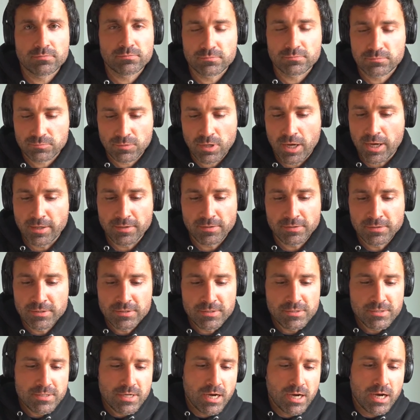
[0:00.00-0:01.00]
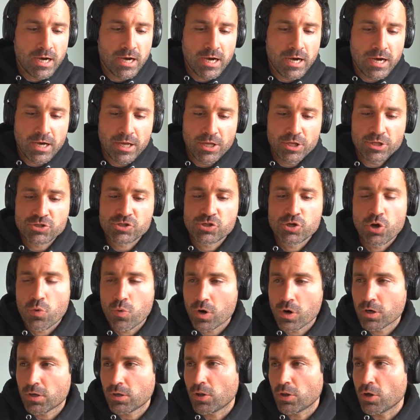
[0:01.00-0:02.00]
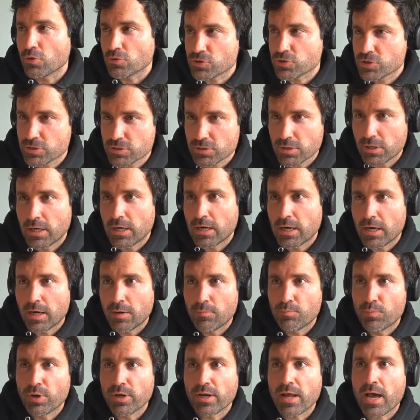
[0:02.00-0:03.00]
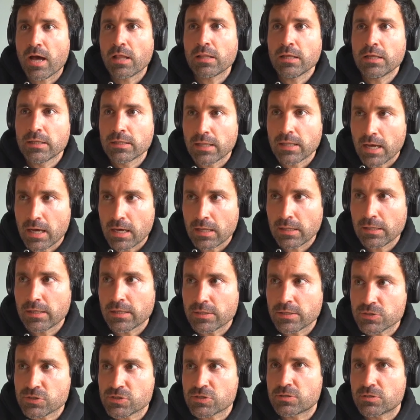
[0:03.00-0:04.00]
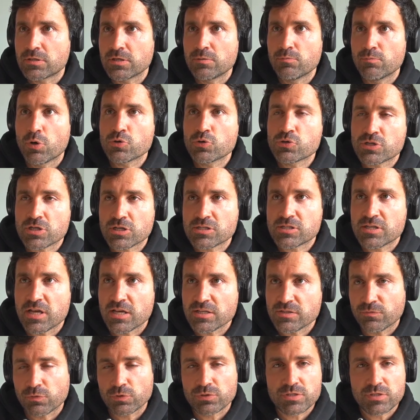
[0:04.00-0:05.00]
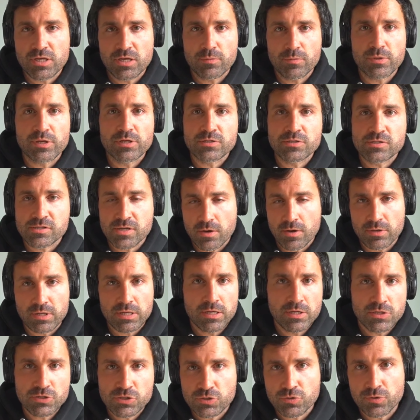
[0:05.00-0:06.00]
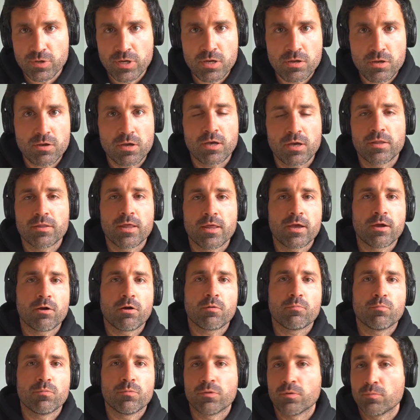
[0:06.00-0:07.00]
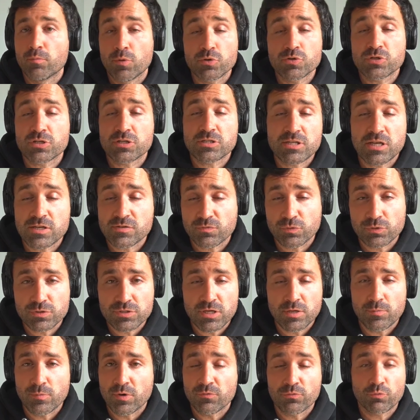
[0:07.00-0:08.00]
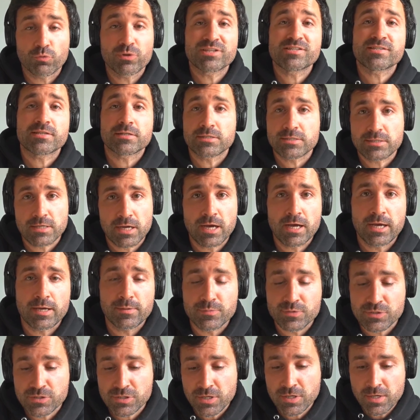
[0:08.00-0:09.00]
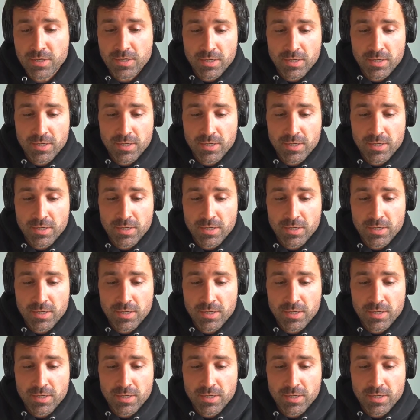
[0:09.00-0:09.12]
Right? It's nowhere close. But Al Hilal is the most successful team in Saudi history, and they are the most successful team of recent times.